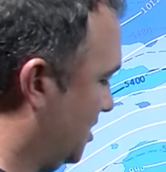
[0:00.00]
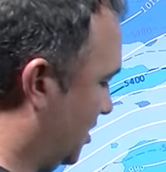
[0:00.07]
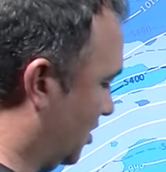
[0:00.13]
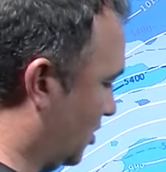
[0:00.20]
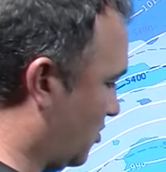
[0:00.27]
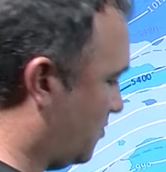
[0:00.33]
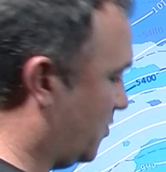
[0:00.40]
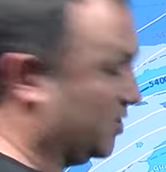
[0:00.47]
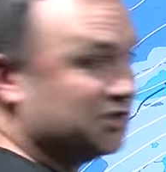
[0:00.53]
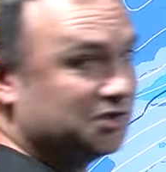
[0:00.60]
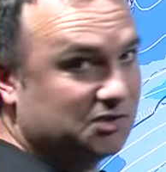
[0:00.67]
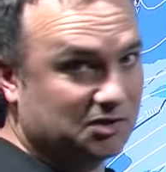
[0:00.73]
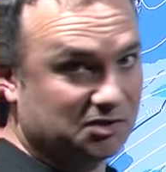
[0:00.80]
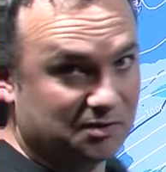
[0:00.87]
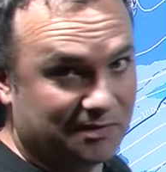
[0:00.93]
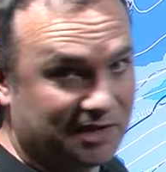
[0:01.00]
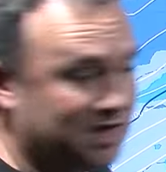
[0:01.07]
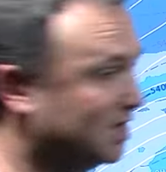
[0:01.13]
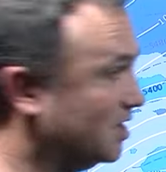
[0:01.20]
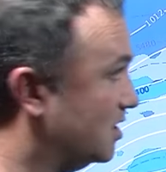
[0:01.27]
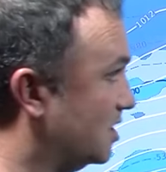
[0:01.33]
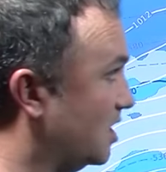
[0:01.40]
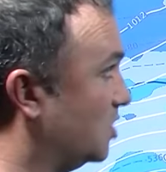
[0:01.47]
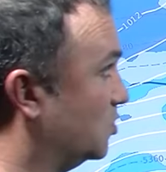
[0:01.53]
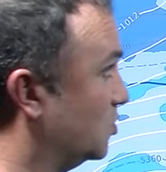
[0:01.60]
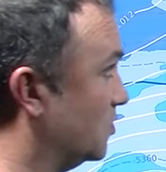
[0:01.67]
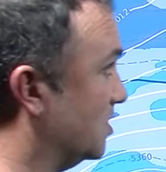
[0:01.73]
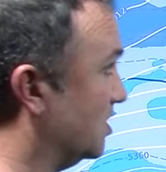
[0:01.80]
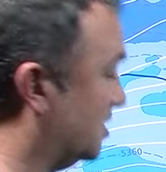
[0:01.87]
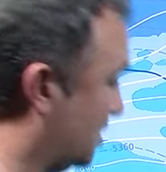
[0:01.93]
Low pressure system here down
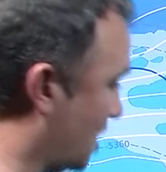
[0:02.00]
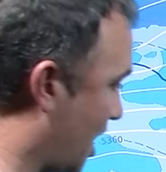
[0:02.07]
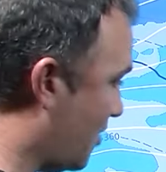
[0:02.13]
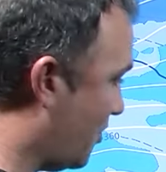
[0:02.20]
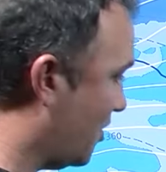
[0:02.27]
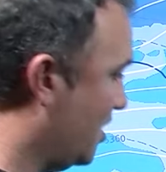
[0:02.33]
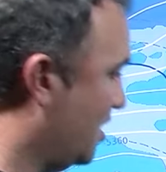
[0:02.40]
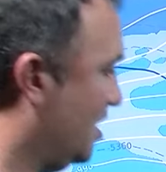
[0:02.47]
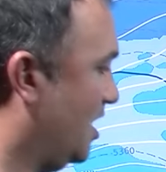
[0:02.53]
to the south.